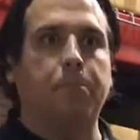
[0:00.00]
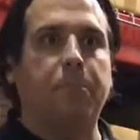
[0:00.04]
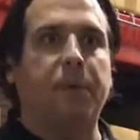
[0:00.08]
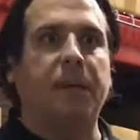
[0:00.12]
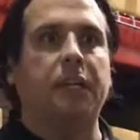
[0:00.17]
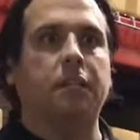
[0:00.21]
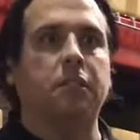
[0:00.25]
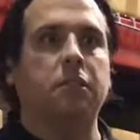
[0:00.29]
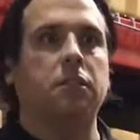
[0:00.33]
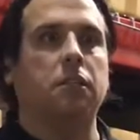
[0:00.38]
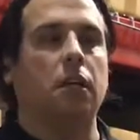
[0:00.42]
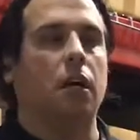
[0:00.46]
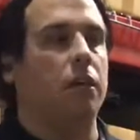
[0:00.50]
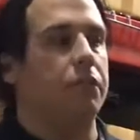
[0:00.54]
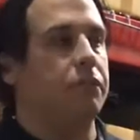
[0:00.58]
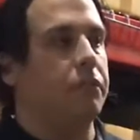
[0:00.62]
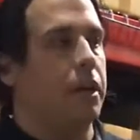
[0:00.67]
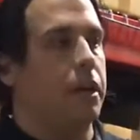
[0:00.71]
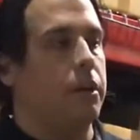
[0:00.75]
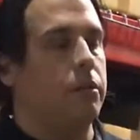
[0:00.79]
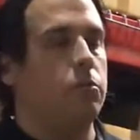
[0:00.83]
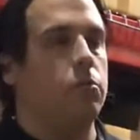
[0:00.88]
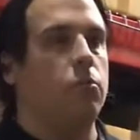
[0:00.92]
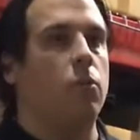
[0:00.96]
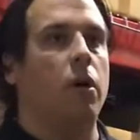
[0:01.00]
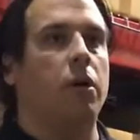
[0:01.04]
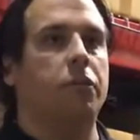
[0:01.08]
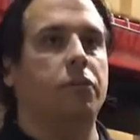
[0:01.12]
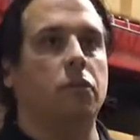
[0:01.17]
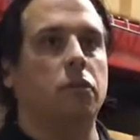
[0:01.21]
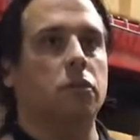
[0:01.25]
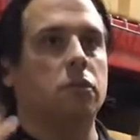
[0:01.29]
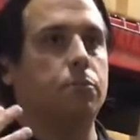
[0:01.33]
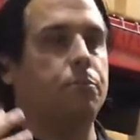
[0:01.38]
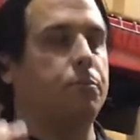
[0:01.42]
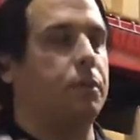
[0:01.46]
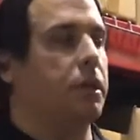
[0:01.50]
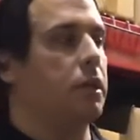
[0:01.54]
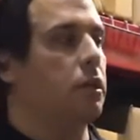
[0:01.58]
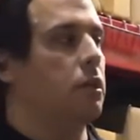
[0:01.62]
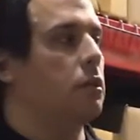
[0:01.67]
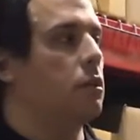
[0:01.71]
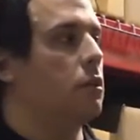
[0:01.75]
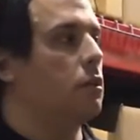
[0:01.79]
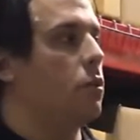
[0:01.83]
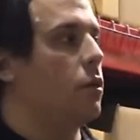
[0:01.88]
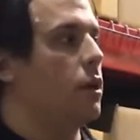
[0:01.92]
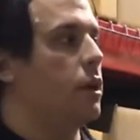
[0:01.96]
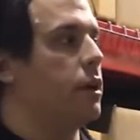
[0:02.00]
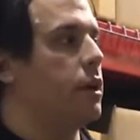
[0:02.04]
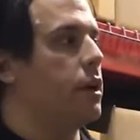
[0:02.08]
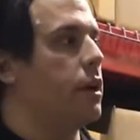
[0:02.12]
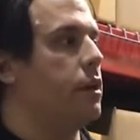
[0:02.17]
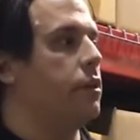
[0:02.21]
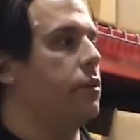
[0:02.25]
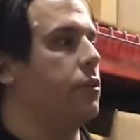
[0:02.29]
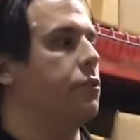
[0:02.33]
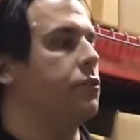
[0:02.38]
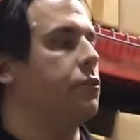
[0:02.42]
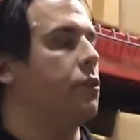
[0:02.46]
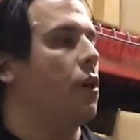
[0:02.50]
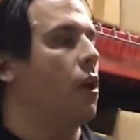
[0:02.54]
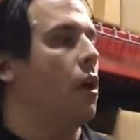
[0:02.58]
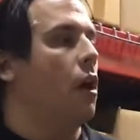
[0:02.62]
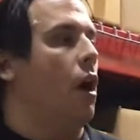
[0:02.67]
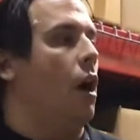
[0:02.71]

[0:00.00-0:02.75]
the big stuff. They want those big, quick hitters.